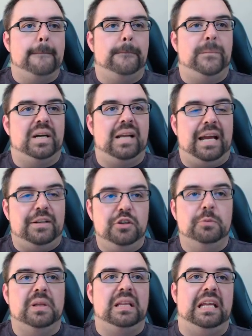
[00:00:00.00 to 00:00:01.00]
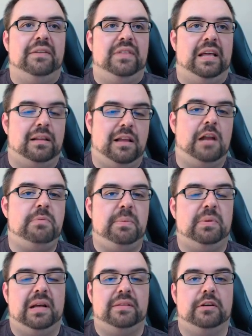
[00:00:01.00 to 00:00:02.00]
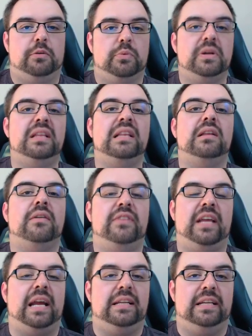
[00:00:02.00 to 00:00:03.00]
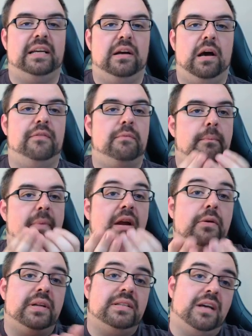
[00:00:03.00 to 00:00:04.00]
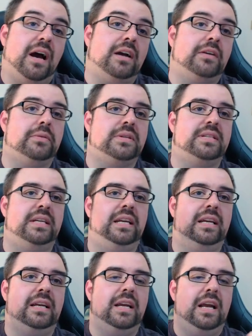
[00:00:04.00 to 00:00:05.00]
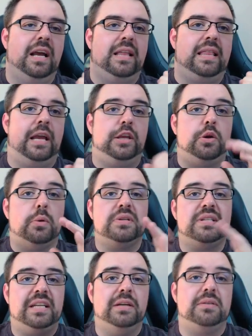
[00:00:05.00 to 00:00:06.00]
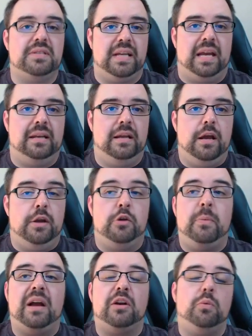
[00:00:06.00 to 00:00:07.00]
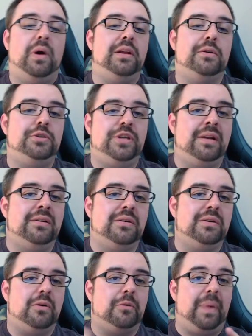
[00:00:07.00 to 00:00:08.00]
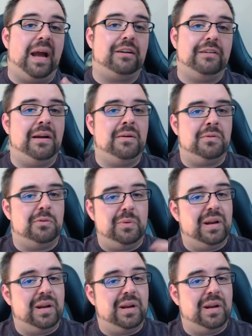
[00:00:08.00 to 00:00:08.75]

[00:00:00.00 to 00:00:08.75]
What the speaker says: But I do believe that a lot of people out there really love the idea of meritocracy, that your skill set, no matter what your gender or background or